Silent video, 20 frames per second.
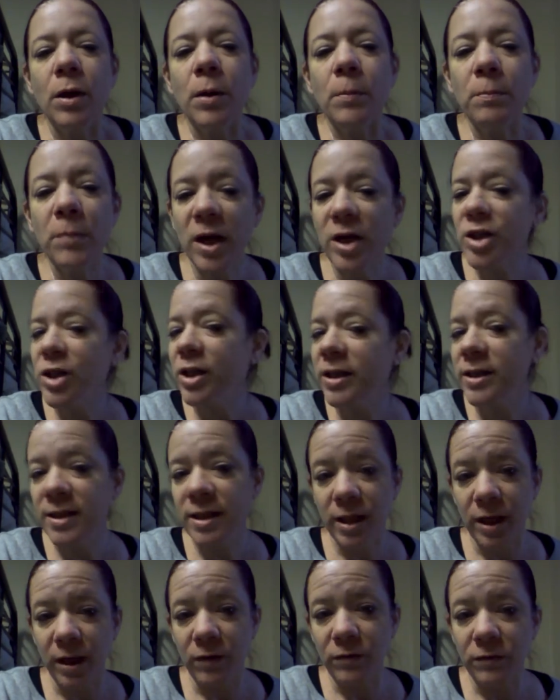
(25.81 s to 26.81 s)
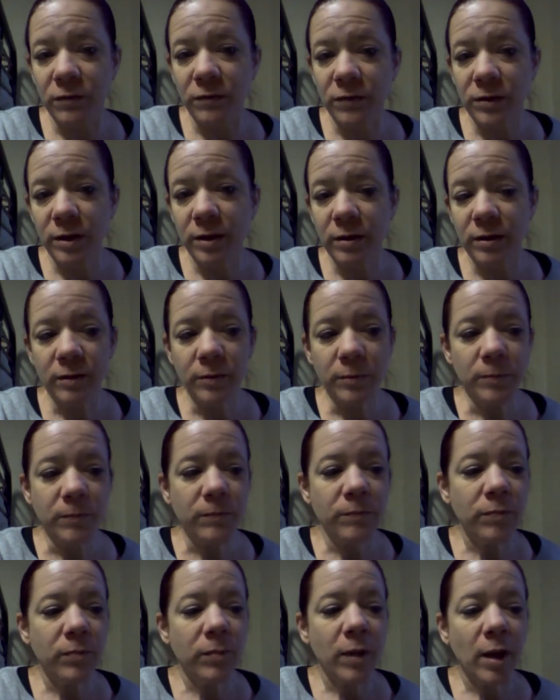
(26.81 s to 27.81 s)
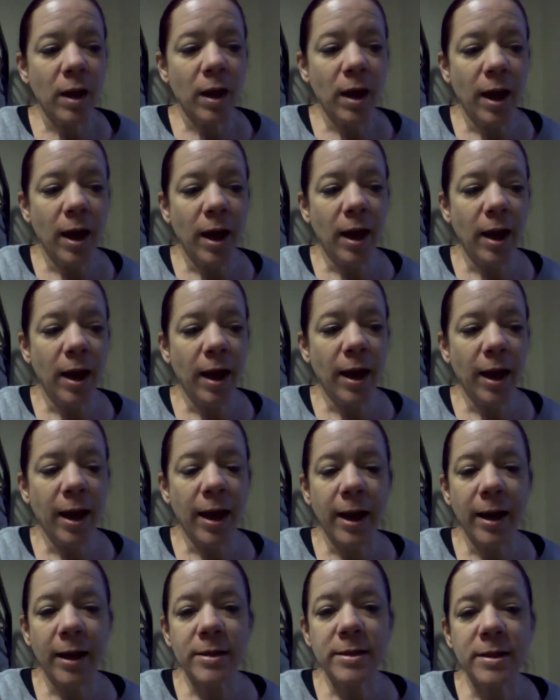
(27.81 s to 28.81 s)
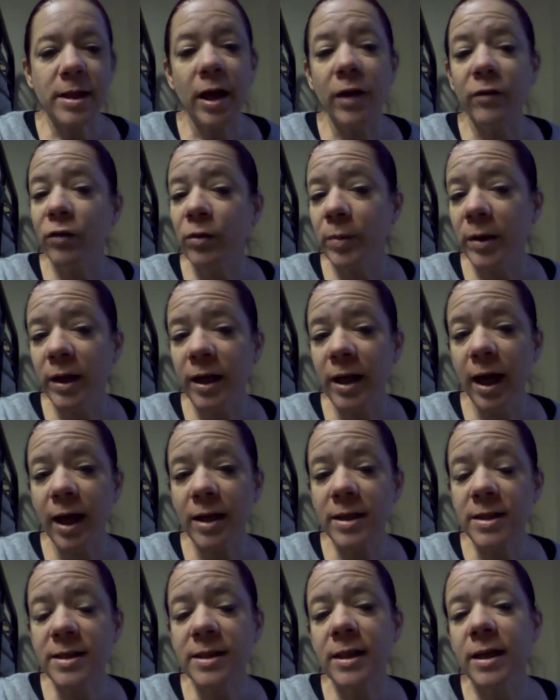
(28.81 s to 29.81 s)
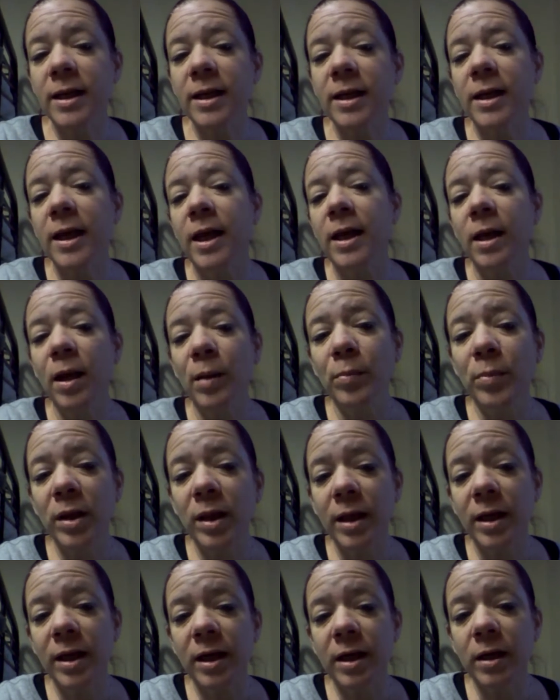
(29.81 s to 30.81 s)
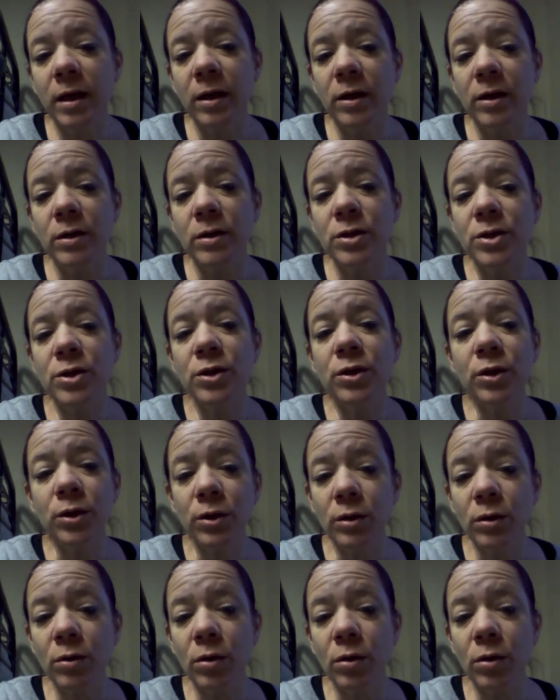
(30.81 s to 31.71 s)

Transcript: Magic is a gift, and everybody has the innate ability to